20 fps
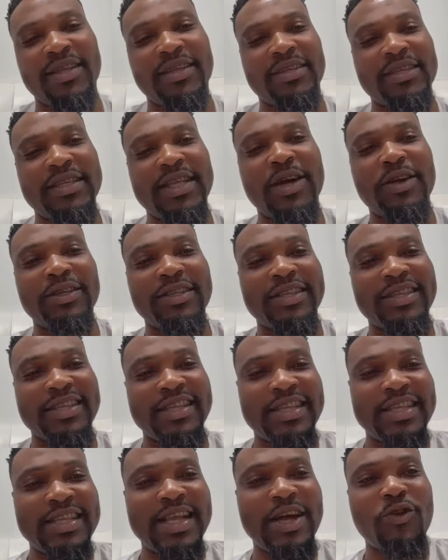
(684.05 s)
So that
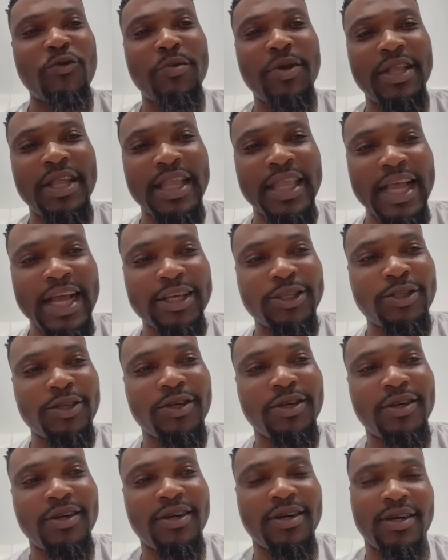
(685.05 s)
that will be the last
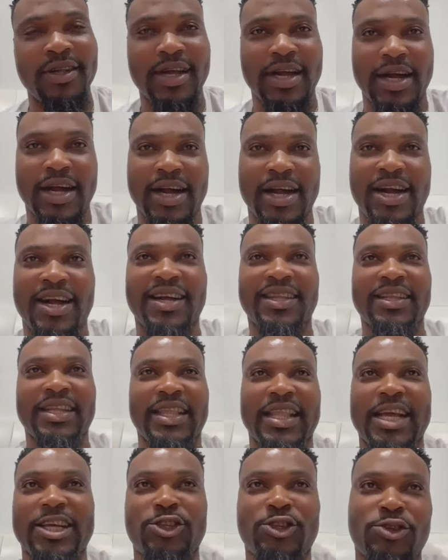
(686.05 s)
uh,
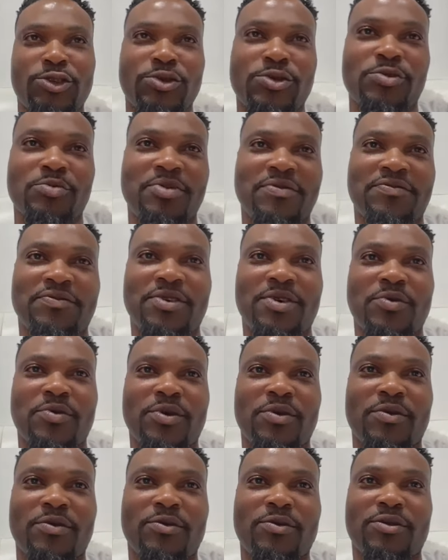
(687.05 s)
the last show before
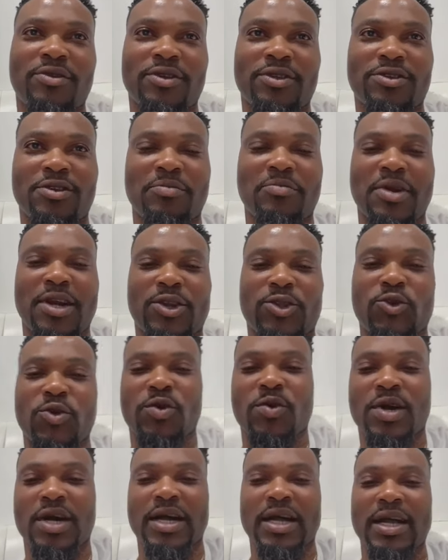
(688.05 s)
we return back to
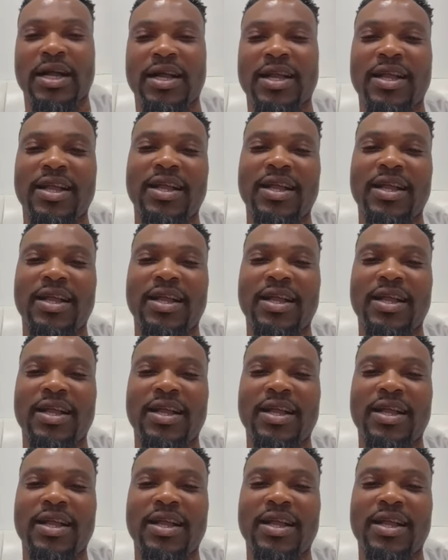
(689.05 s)
our